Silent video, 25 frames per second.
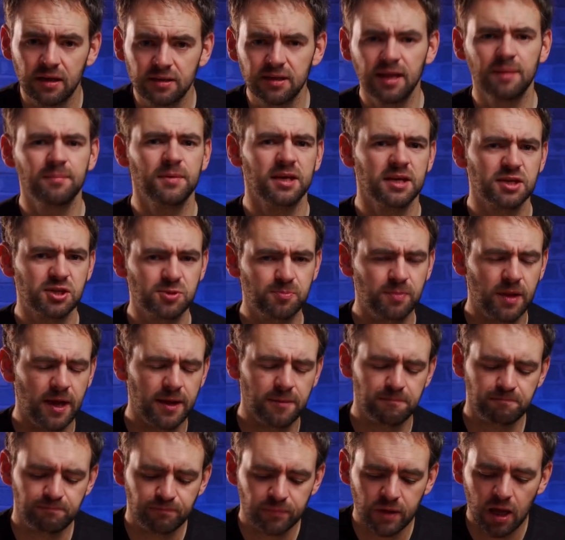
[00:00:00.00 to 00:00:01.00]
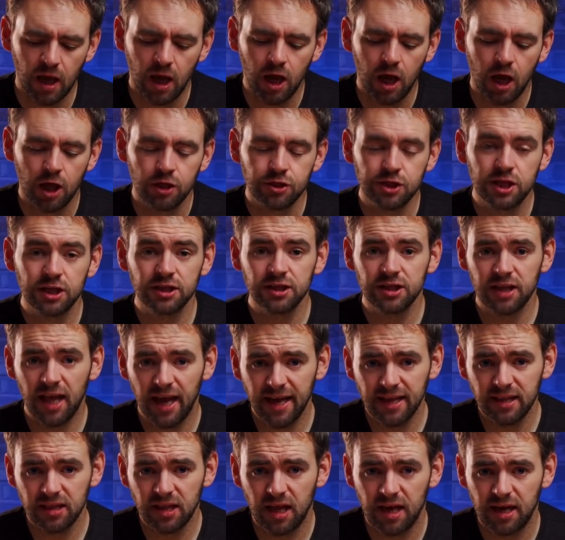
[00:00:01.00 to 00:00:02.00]
Let me explain. The
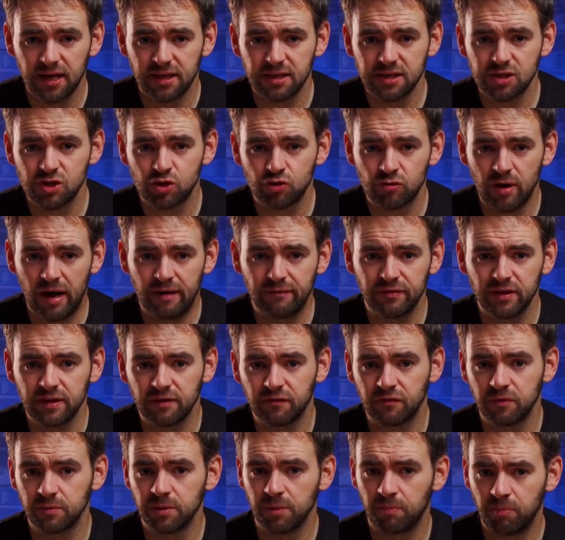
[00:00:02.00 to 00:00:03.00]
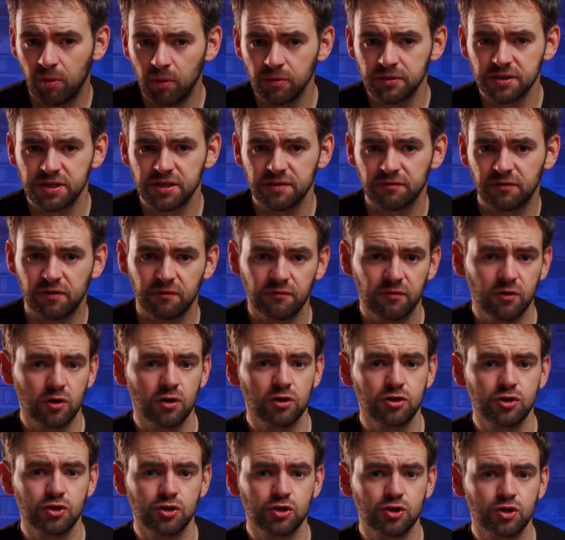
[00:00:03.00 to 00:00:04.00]
light lines traveling from the point of
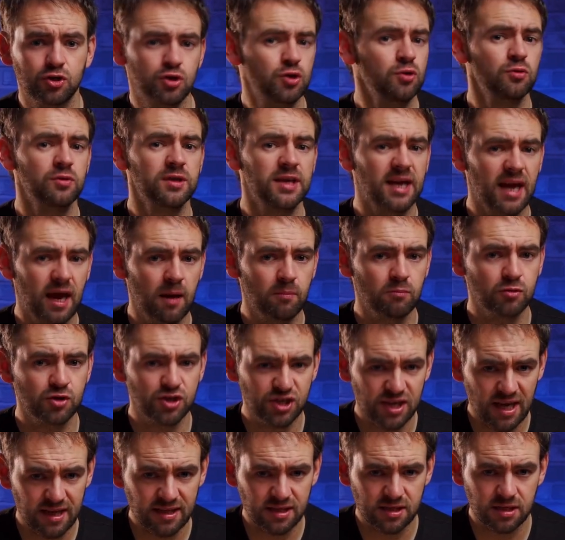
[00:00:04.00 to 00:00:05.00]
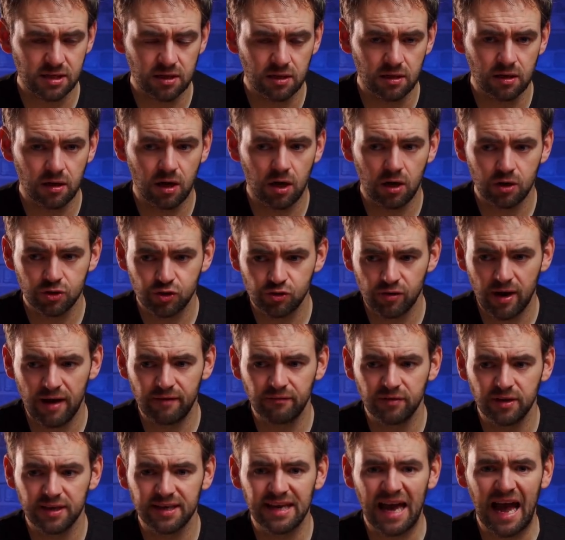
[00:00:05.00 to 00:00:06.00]
convergence to the camera sensor are
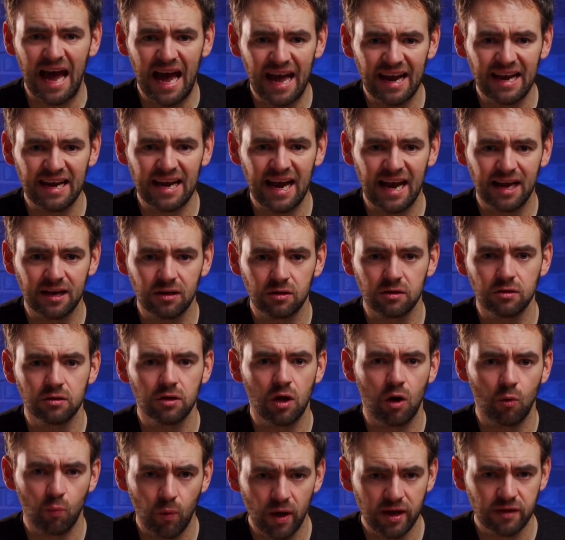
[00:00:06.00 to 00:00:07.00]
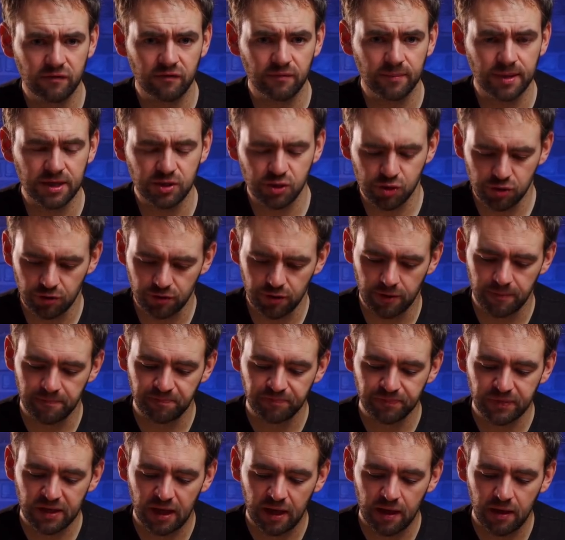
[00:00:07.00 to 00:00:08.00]
traveling at an angle away from each other.
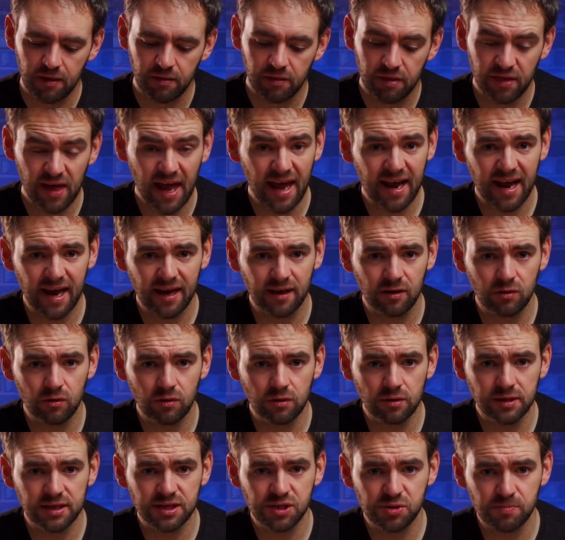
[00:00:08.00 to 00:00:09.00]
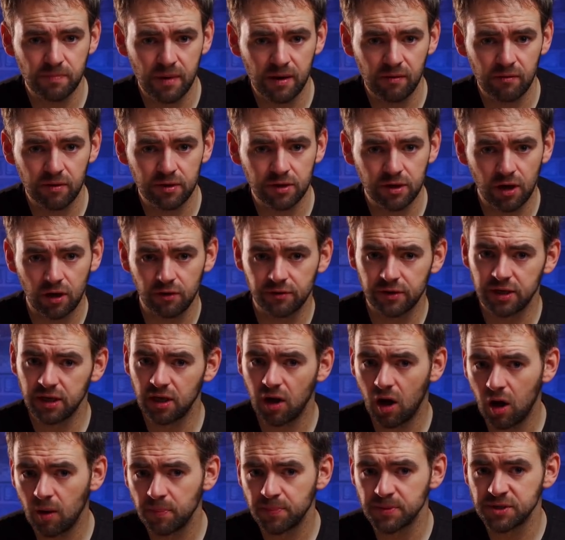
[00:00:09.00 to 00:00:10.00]
That angle is mirrored on
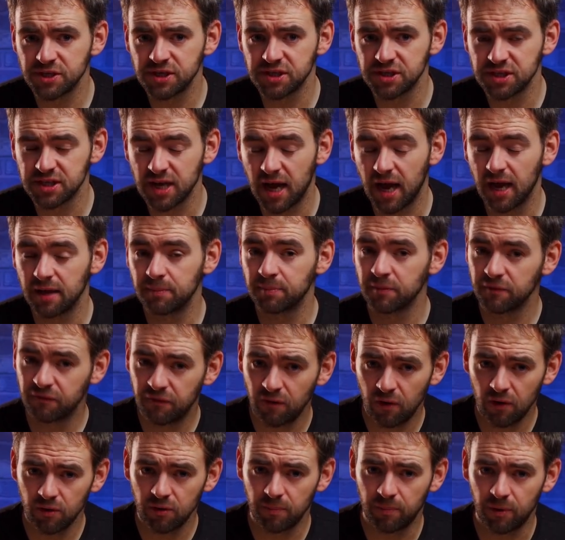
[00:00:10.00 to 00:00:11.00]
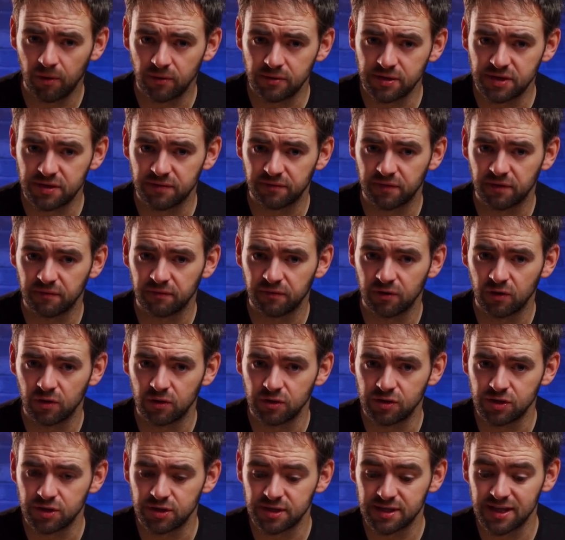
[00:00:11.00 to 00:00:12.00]
the opposite side before the point of
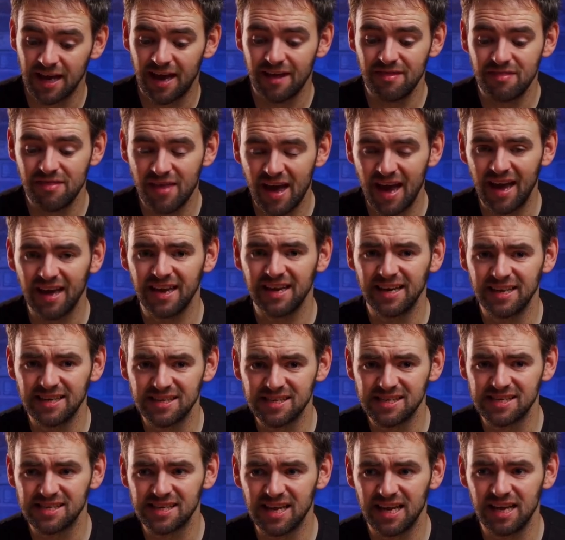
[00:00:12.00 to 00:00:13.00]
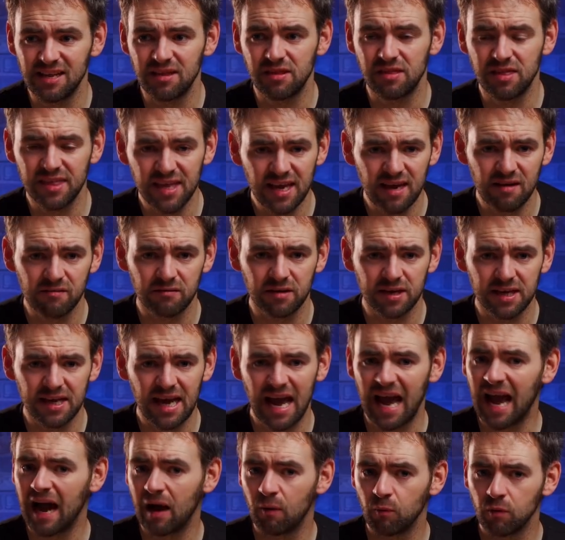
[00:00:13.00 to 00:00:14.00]
convergence, and that is, in
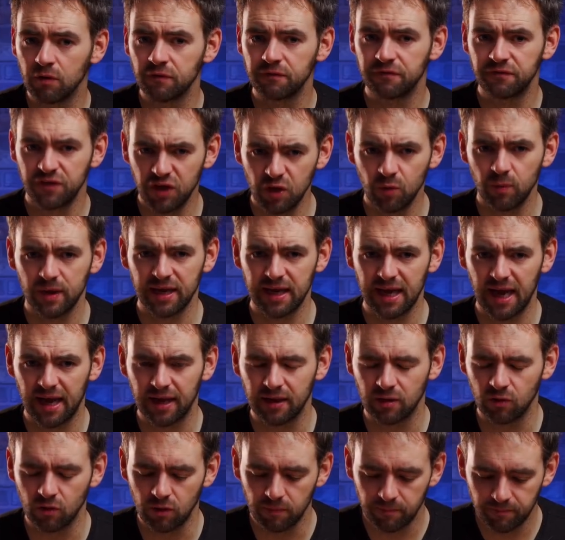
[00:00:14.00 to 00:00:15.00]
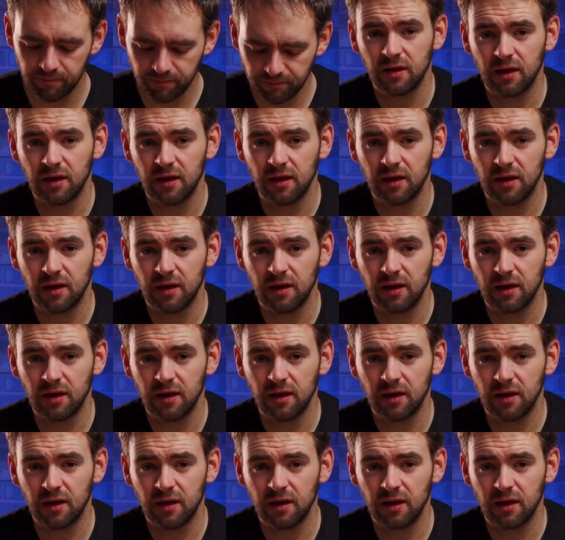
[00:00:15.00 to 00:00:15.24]
theory, our viewing angle.